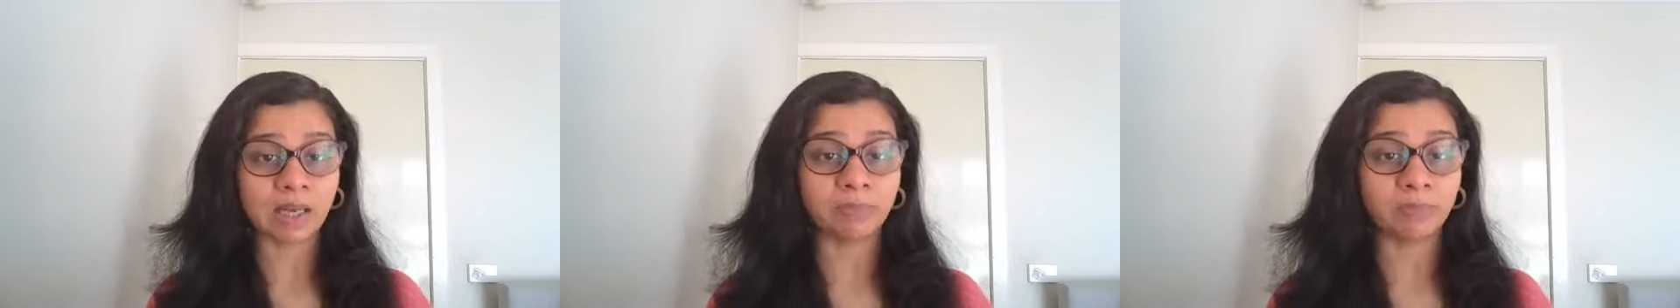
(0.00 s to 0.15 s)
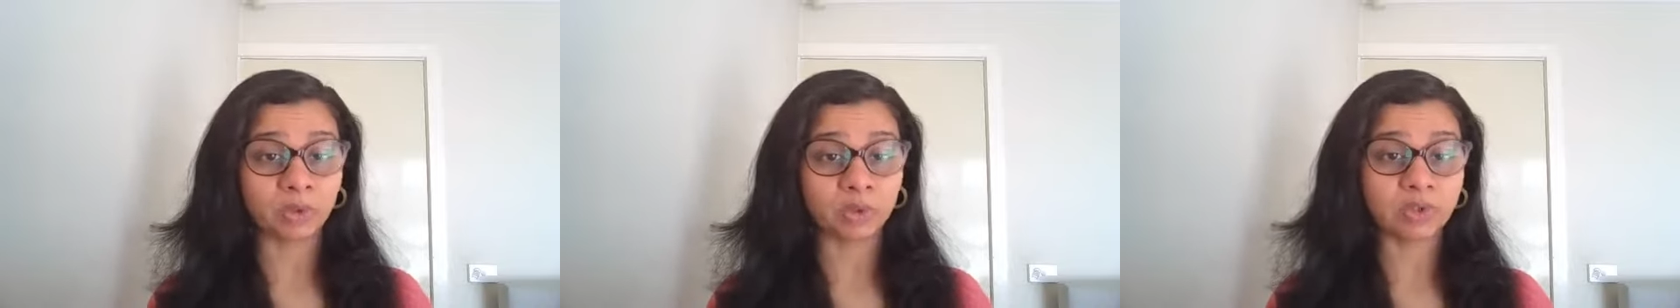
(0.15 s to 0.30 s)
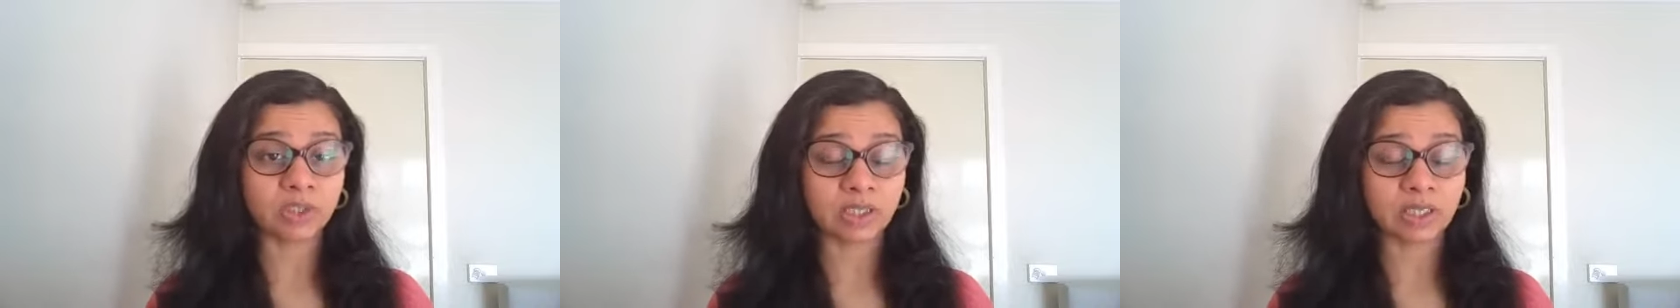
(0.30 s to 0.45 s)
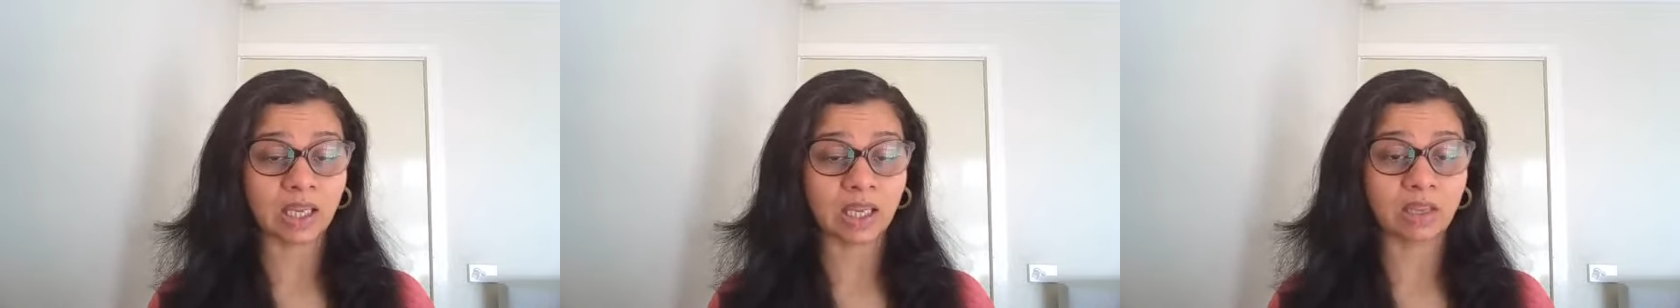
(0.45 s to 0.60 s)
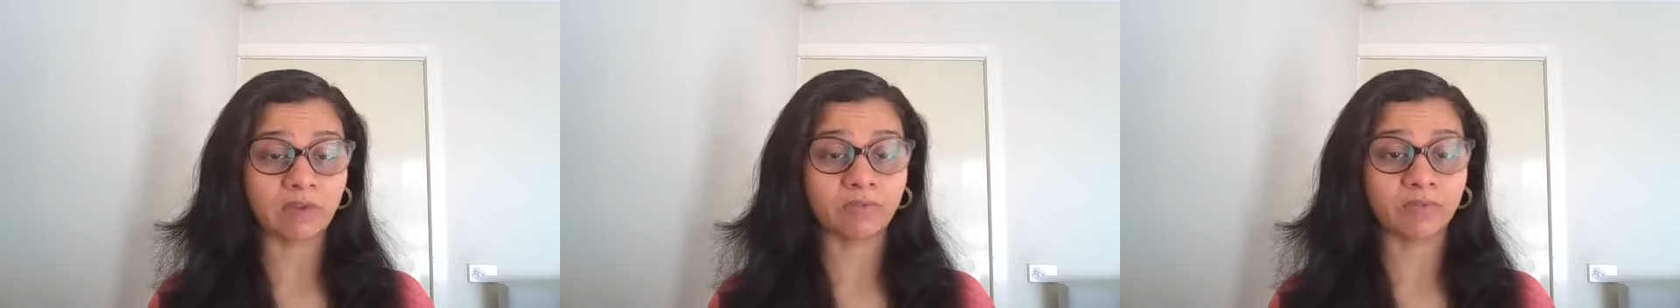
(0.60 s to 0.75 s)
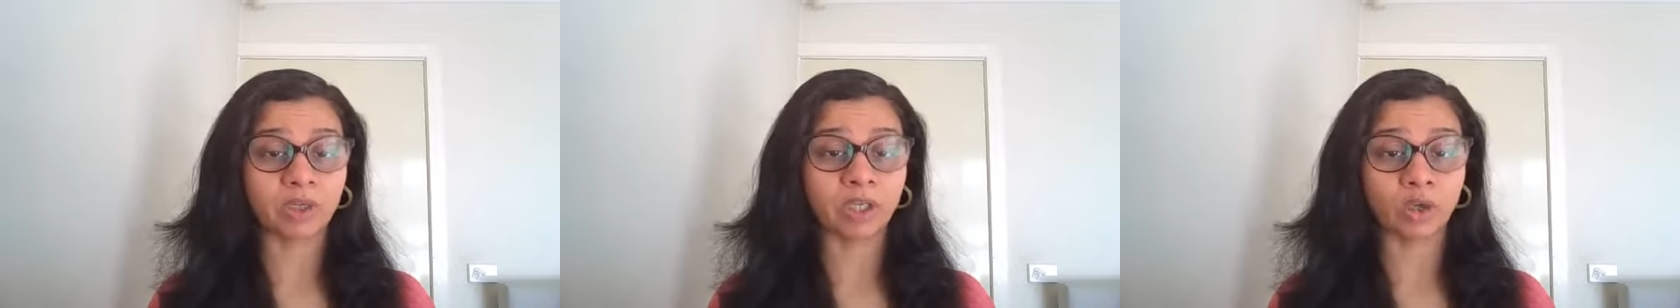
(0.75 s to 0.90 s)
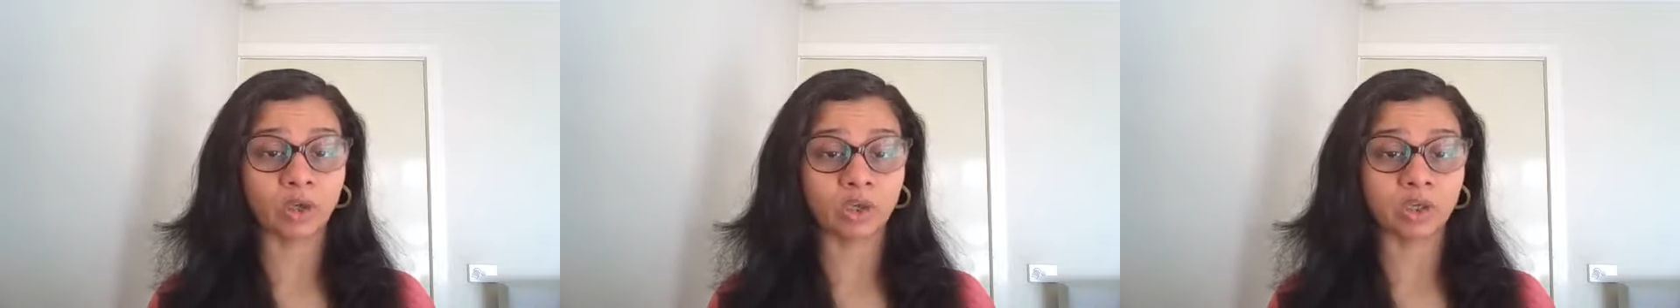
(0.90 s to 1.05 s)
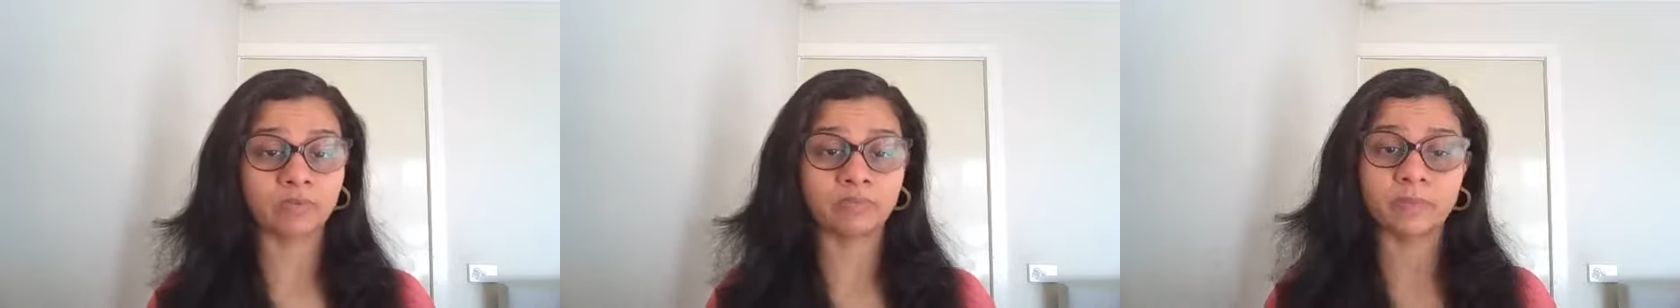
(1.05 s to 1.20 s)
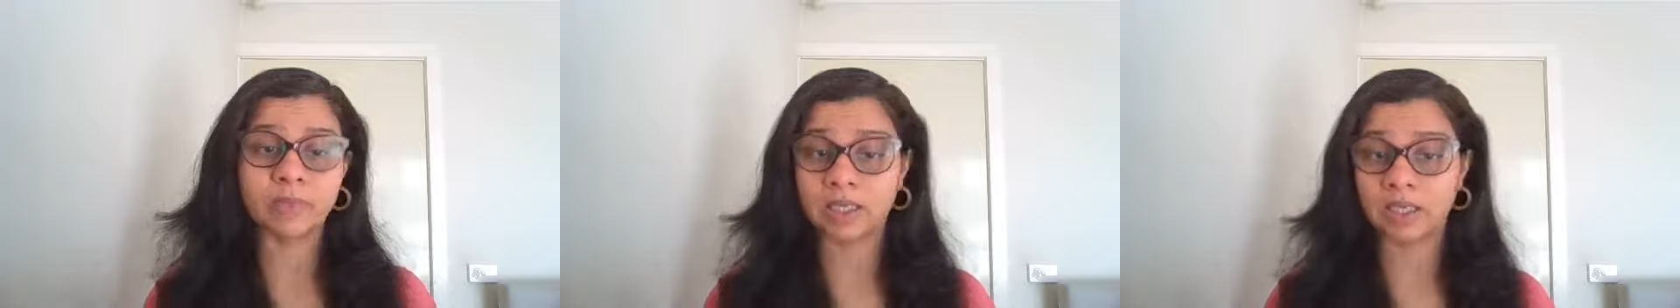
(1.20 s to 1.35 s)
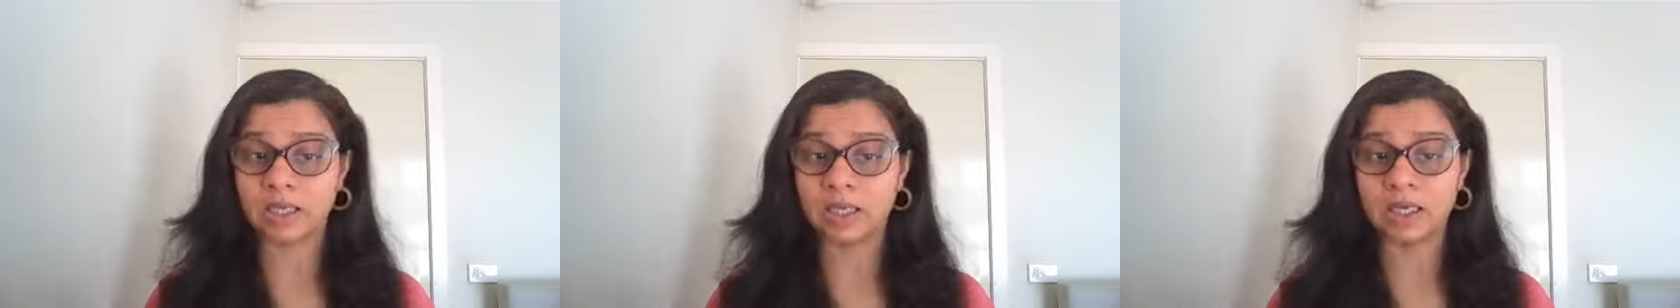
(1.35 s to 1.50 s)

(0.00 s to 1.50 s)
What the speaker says: you save a lot of money.